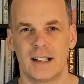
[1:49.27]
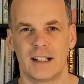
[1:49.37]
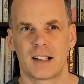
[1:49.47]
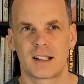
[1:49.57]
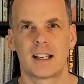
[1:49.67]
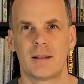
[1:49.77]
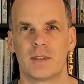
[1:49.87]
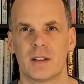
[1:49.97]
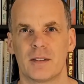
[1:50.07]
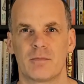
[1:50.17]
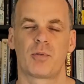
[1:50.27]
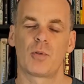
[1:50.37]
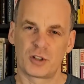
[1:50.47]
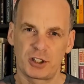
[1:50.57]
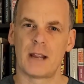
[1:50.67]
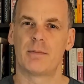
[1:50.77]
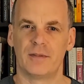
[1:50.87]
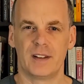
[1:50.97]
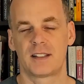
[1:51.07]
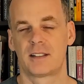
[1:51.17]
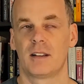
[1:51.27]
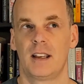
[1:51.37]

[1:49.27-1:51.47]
it does seem that the broad shape of this